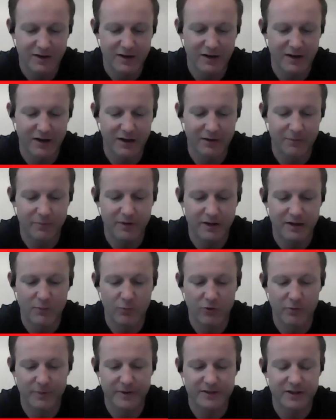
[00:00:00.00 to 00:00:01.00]
and we're
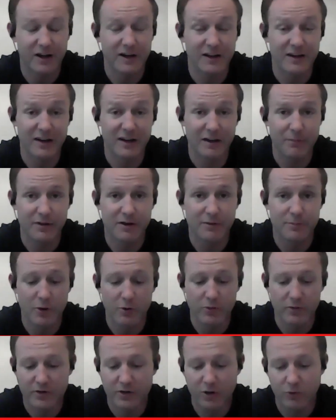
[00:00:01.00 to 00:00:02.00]
going to be talking today a bit
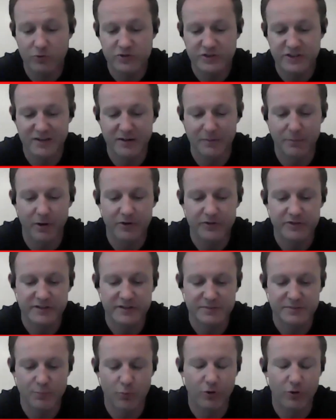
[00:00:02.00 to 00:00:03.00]
about coaching the
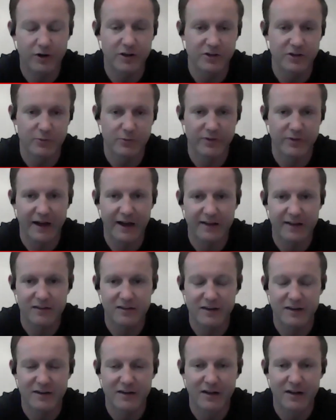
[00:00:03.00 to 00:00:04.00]
multi-sport youth
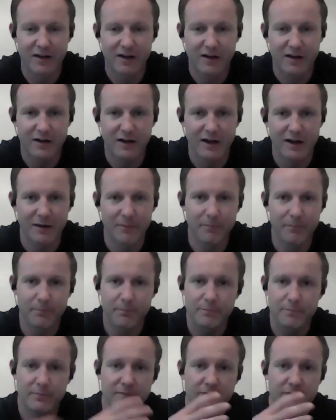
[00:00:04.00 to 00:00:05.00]
athlete. For
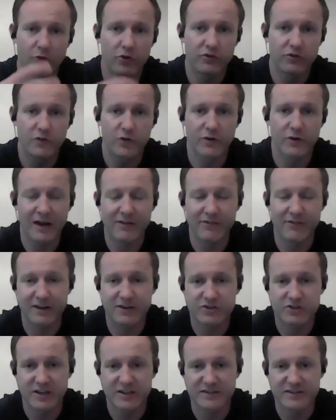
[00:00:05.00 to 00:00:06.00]
those of you who haven't
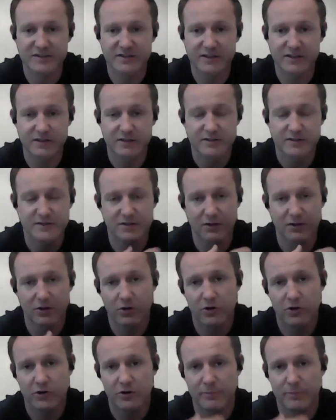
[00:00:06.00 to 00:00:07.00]
had a chance to
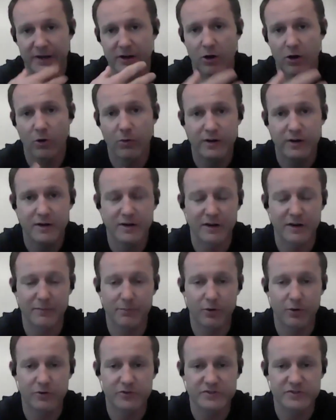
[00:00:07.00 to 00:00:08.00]
learn or meet Owen in
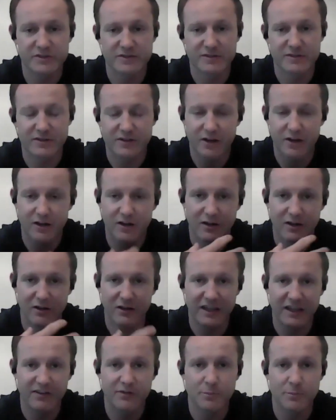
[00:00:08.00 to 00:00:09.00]
person, I'll
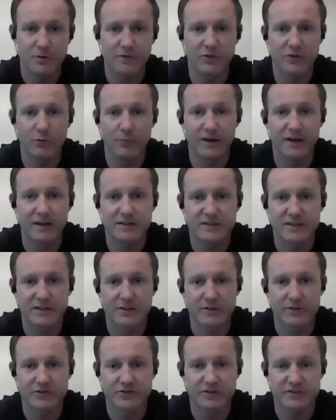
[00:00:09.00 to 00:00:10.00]
give him a few minutes
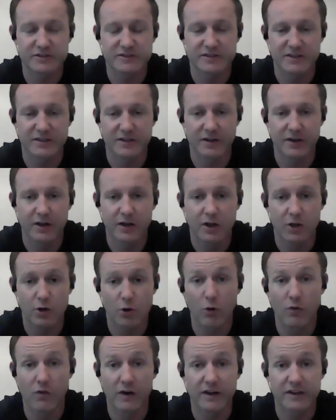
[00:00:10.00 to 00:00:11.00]
here just to
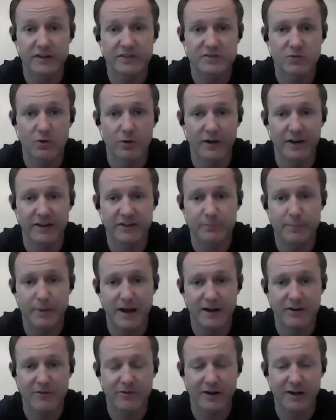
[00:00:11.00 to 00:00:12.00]
go over his story, his
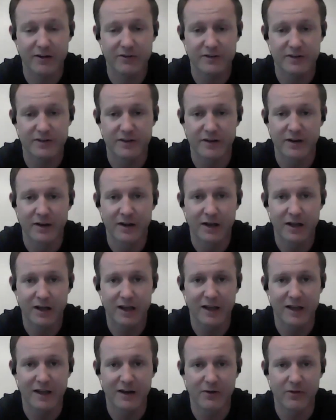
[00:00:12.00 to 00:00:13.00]
background,
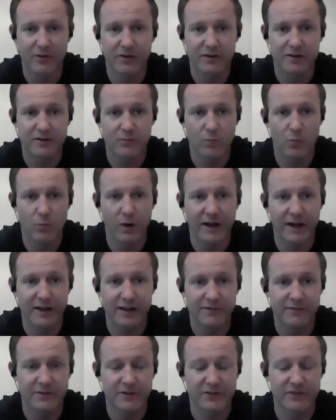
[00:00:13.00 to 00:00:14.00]
and why
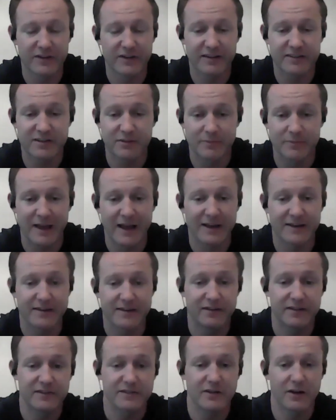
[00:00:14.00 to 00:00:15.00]
he feels he has something to add
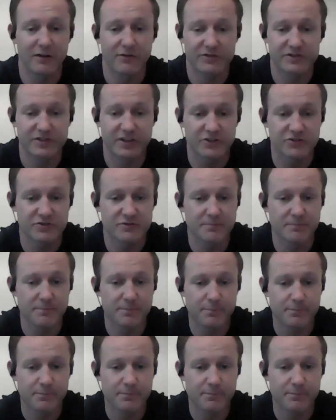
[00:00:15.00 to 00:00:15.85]
to this conversation.